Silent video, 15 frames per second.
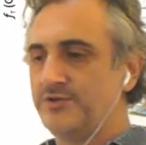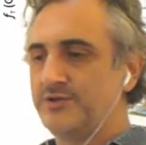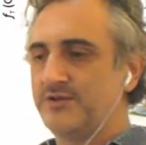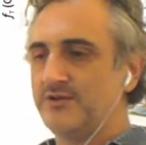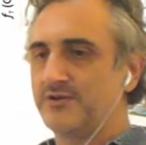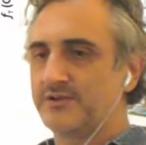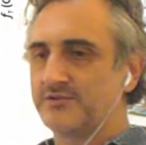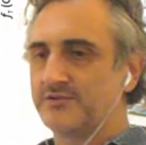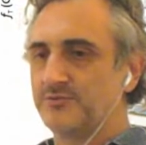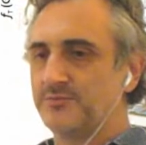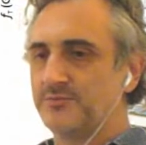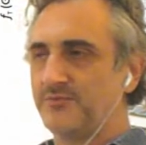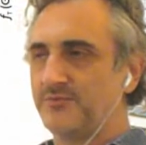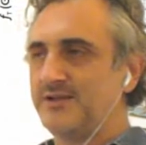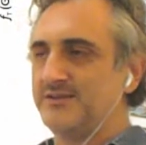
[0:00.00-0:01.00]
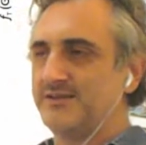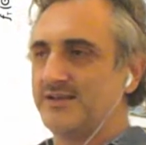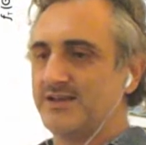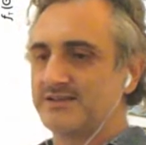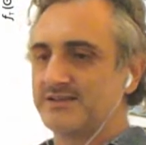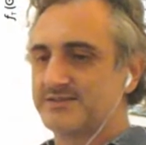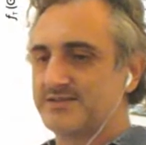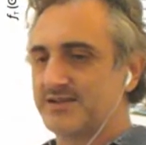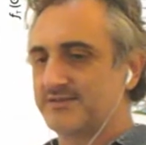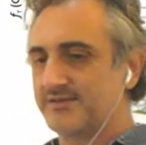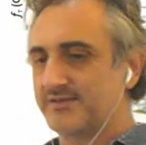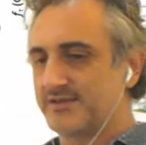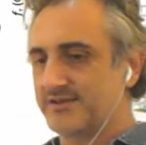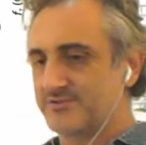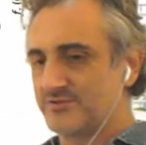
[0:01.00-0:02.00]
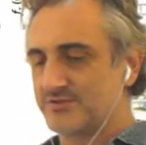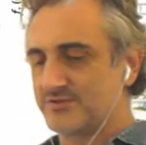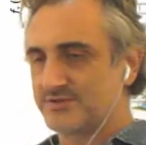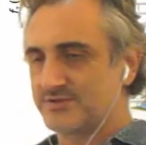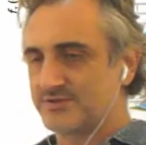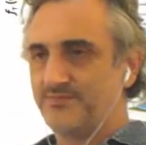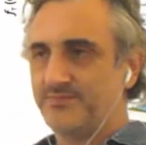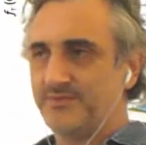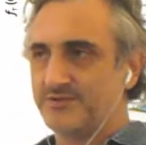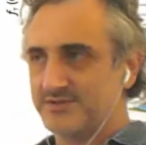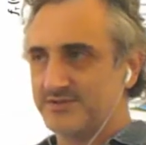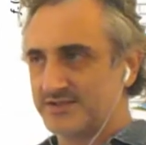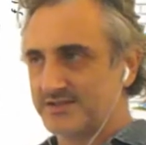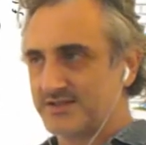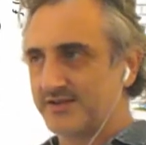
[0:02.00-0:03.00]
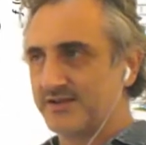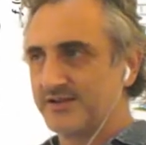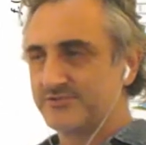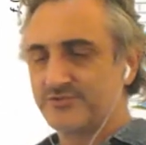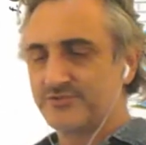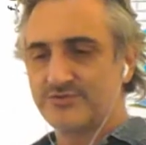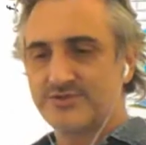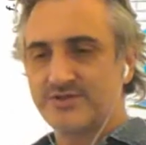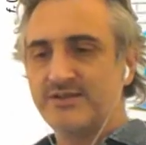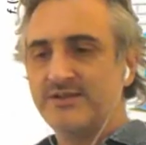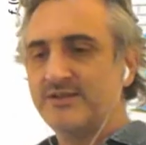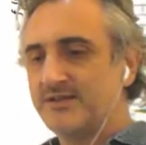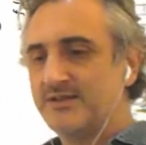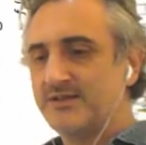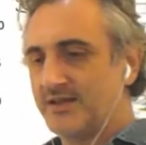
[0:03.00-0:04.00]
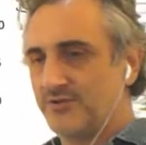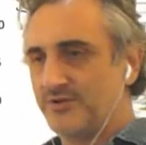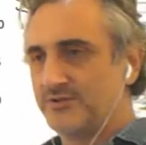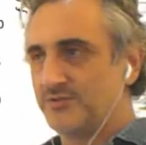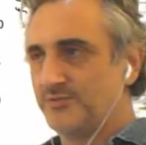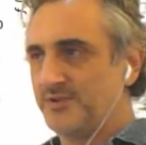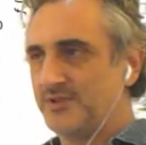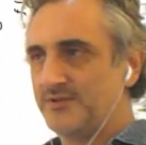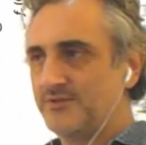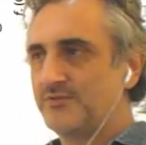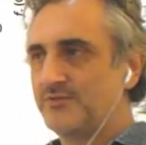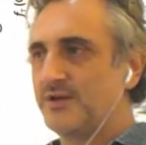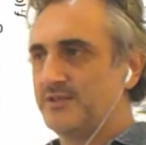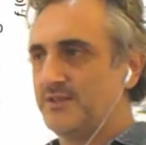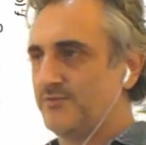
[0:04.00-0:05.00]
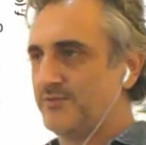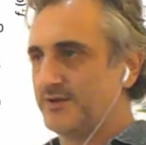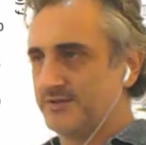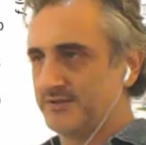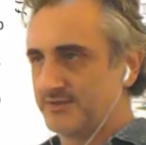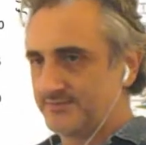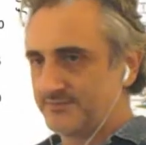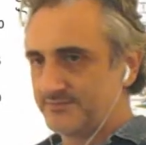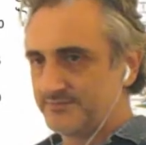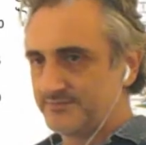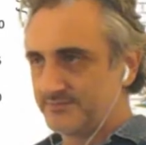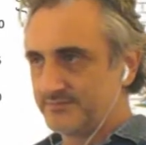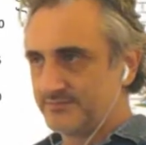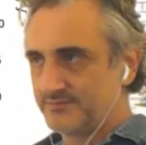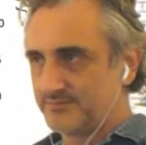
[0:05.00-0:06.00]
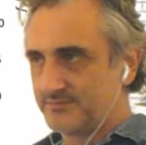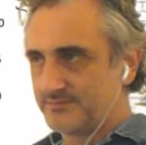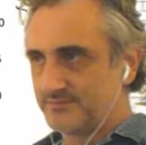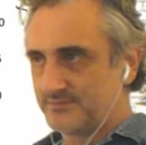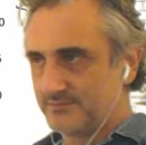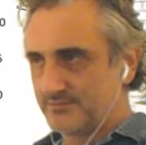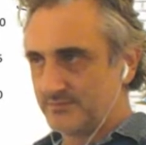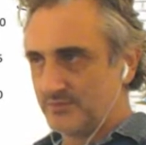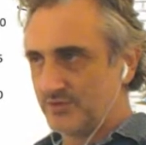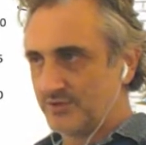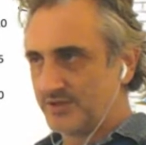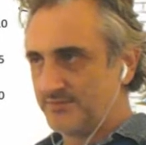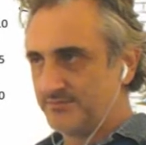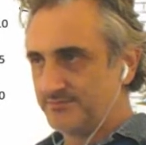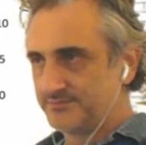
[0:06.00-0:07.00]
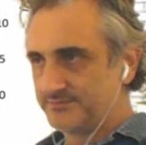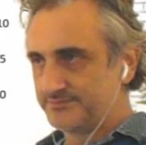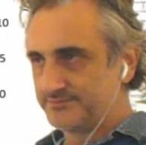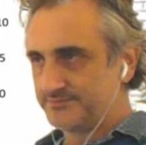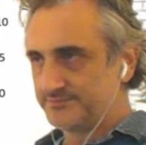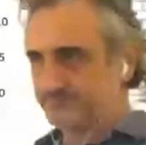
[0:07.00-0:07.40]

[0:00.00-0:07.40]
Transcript: not in order to provide the exact results, because the exact results are going to be quite different. Okay?